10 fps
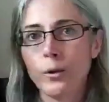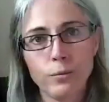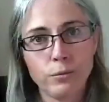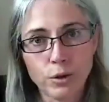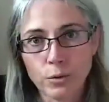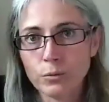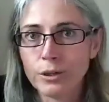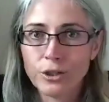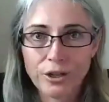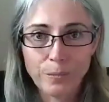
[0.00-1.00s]
you don't
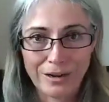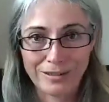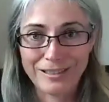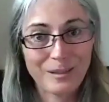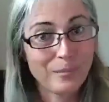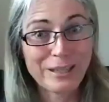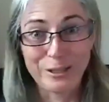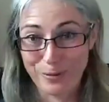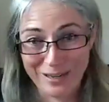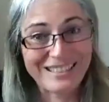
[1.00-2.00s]
achieve pregnancy because
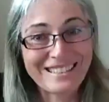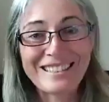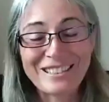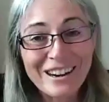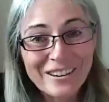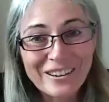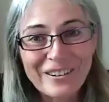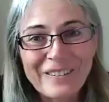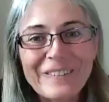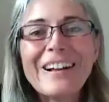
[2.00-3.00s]
pregnancy is not your
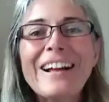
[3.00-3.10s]
goal,